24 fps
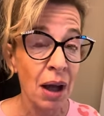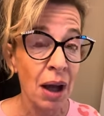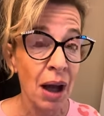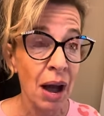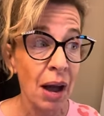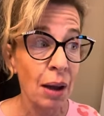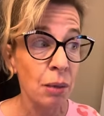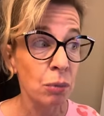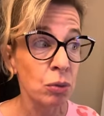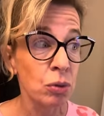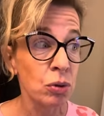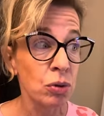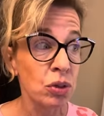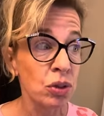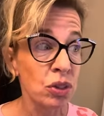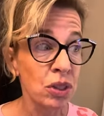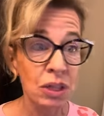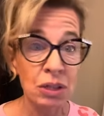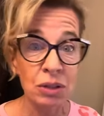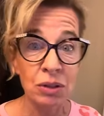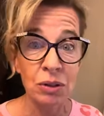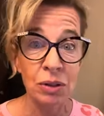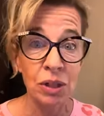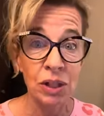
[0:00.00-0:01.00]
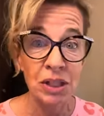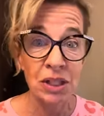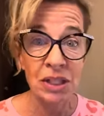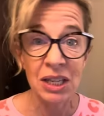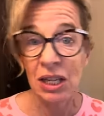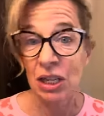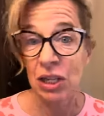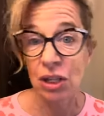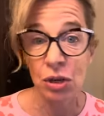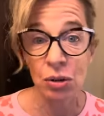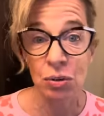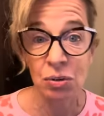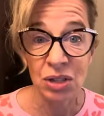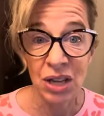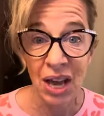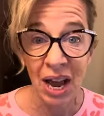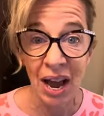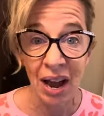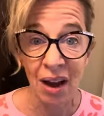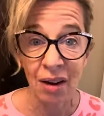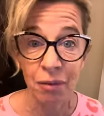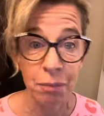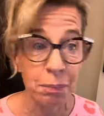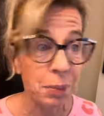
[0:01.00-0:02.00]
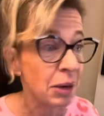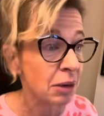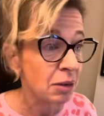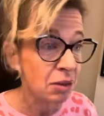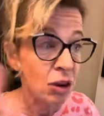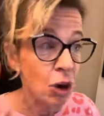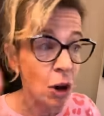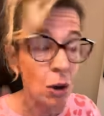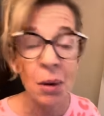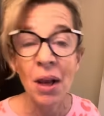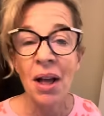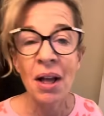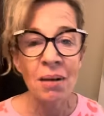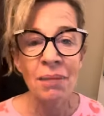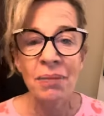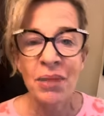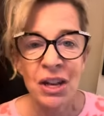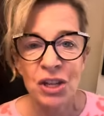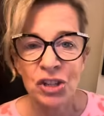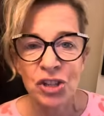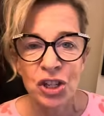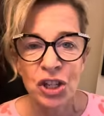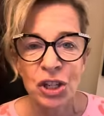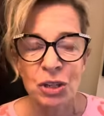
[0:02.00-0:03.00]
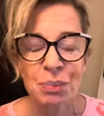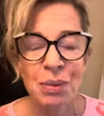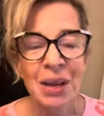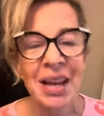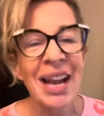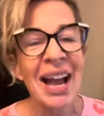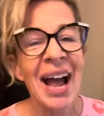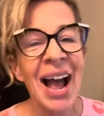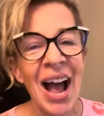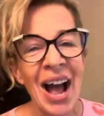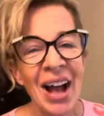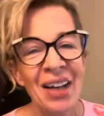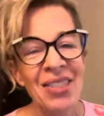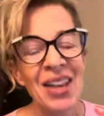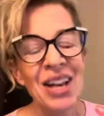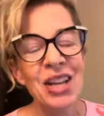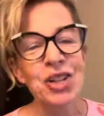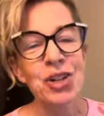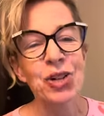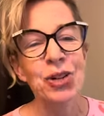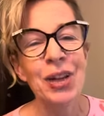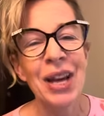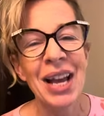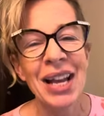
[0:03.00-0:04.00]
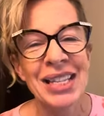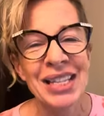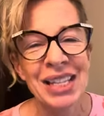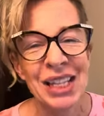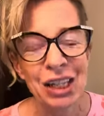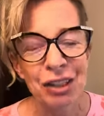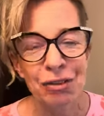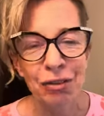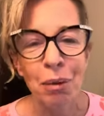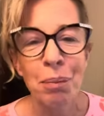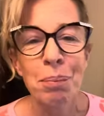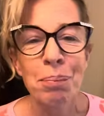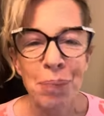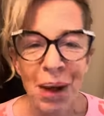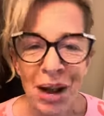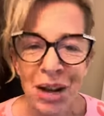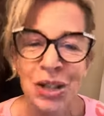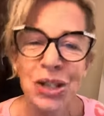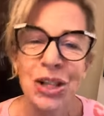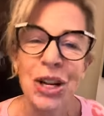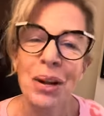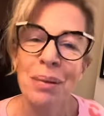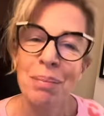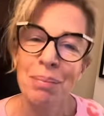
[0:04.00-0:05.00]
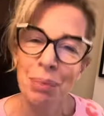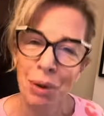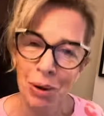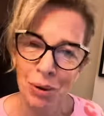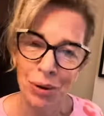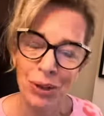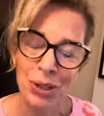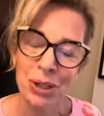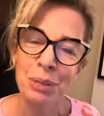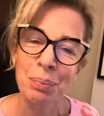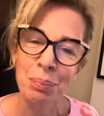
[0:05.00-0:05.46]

and will still continue to have. But, you know, that's just me, and that's your latest from batshit bonkers